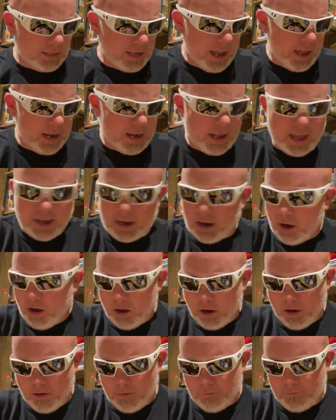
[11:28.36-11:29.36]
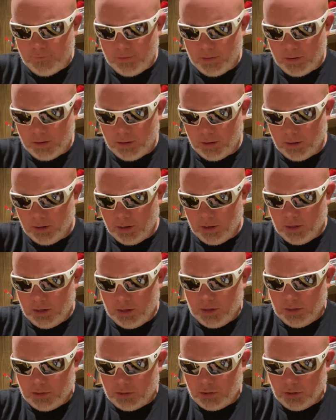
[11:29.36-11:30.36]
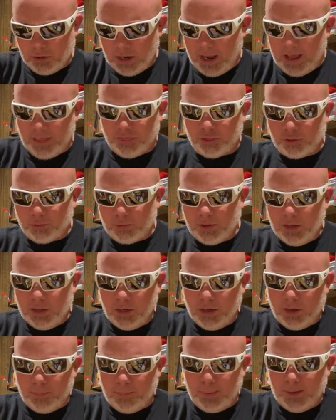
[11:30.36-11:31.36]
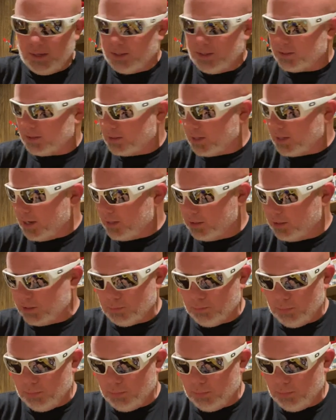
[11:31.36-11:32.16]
tie that off. So you got three little pieces out this